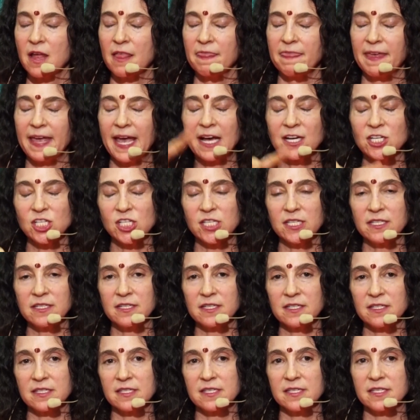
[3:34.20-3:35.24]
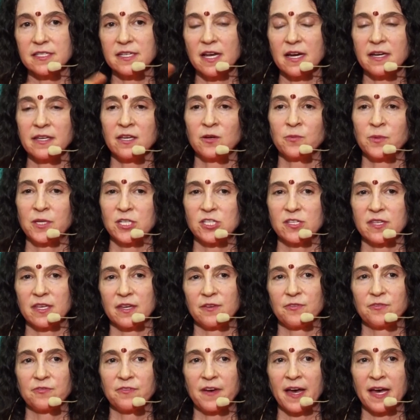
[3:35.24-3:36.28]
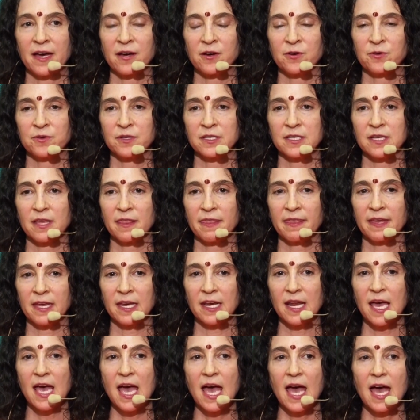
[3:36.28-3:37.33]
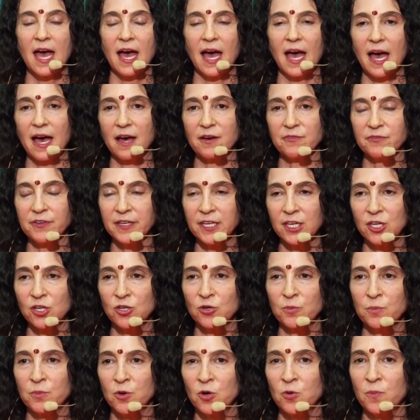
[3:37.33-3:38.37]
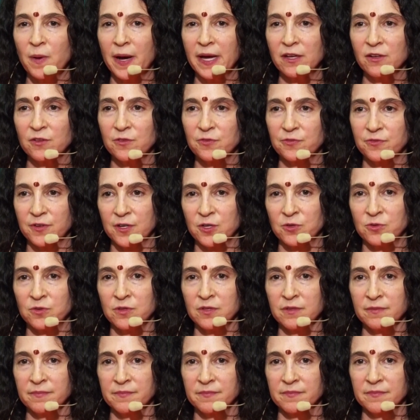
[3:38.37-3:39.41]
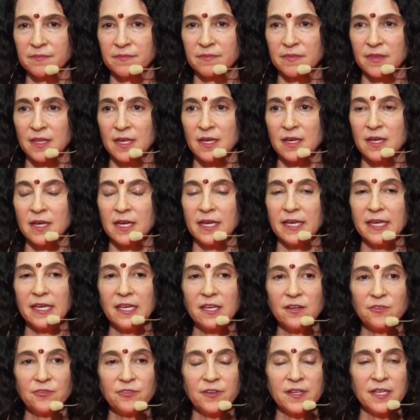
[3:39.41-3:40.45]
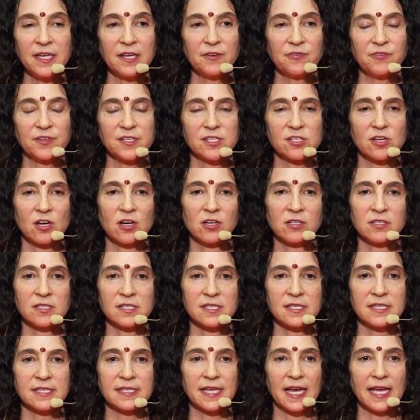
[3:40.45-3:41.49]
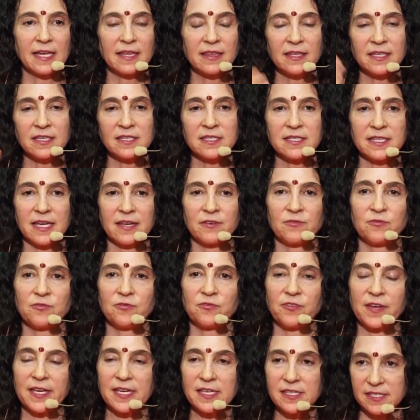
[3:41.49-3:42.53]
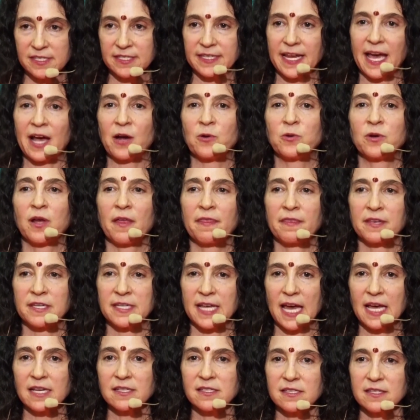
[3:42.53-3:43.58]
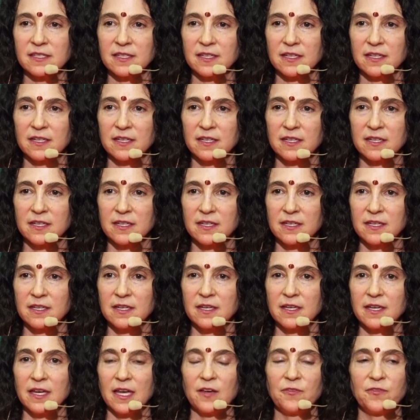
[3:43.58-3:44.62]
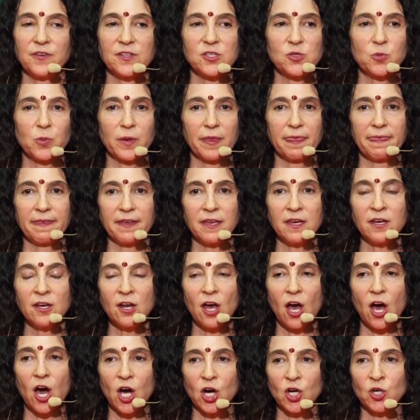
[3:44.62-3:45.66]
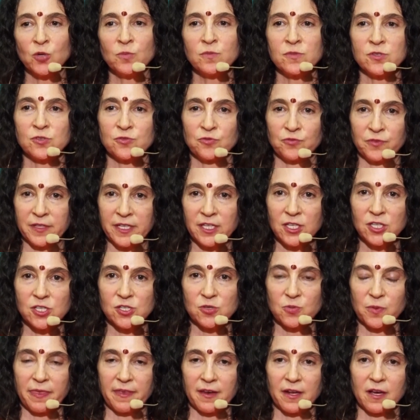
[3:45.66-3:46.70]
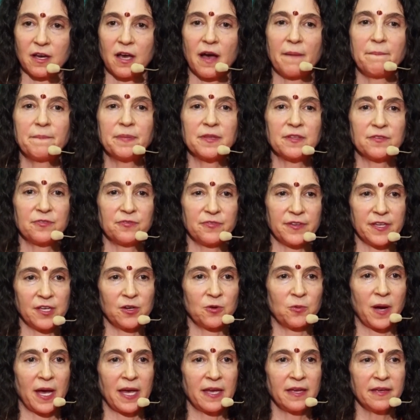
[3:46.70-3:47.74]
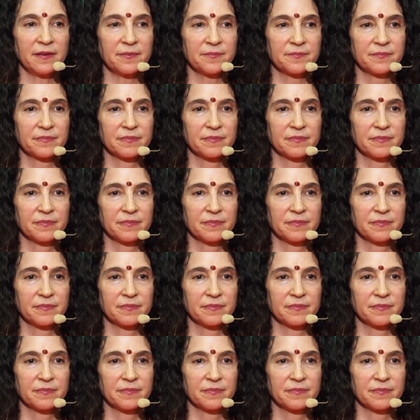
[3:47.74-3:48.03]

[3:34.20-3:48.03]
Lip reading: They actually did a study in which they found that having your mobile phone, even if it's on silent and face down on the desk, if it's within arm's reach, within a couple of feet away,